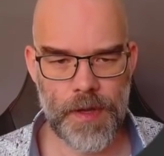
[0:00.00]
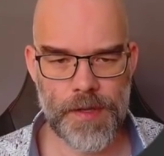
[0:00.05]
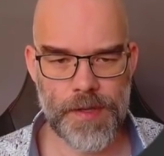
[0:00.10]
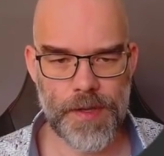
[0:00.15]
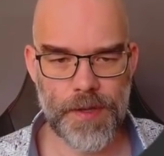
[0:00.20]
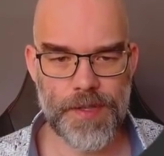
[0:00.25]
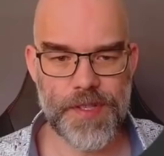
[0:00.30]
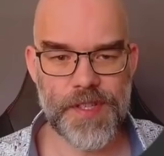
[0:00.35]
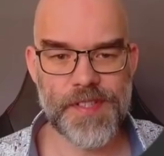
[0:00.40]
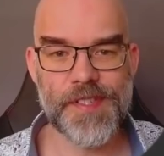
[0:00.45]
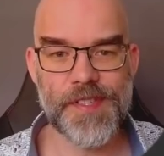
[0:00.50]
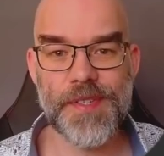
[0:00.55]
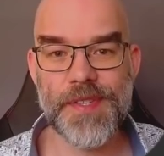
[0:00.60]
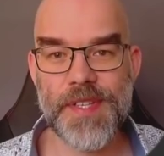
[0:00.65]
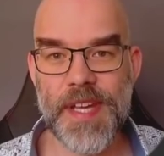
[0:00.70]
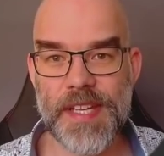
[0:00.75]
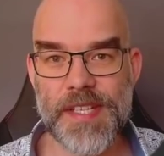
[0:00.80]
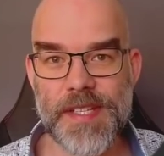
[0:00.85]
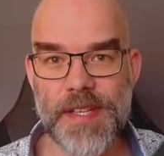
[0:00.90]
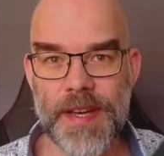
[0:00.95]
So just to
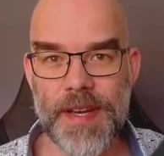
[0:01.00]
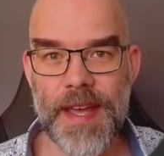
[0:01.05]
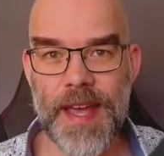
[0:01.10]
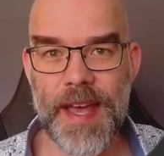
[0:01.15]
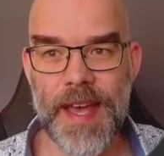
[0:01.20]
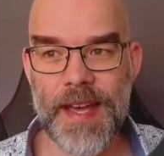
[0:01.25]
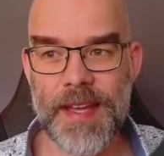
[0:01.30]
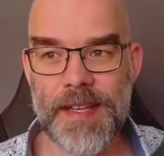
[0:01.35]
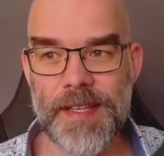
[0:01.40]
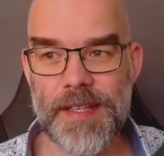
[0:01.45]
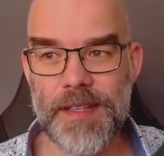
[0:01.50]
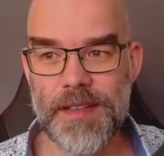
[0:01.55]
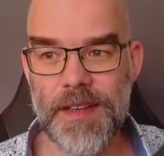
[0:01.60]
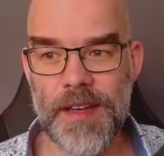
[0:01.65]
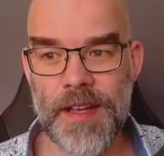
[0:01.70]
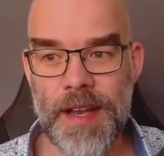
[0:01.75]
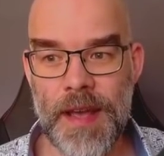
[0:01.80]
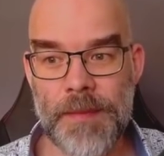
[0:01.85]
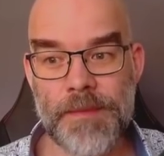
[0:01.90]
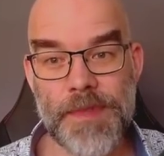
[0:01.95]
test, I add
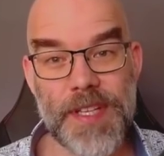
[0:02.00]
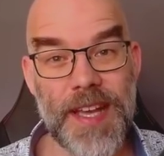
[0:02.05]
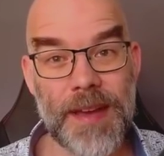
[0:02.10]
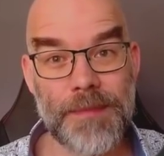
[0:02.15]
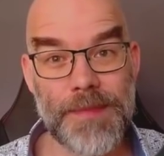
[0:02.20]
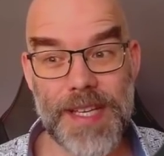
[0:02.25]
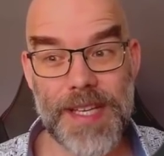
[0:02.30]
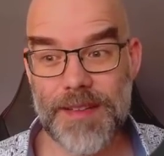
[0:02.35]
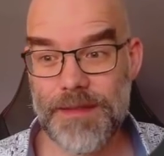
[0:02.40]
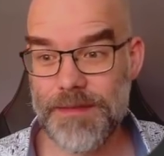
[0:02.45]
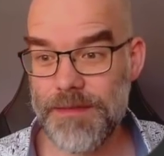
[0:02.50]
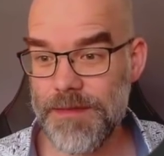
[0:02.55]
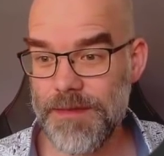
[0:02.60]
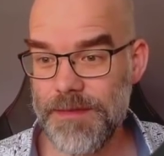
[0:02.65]
an empty.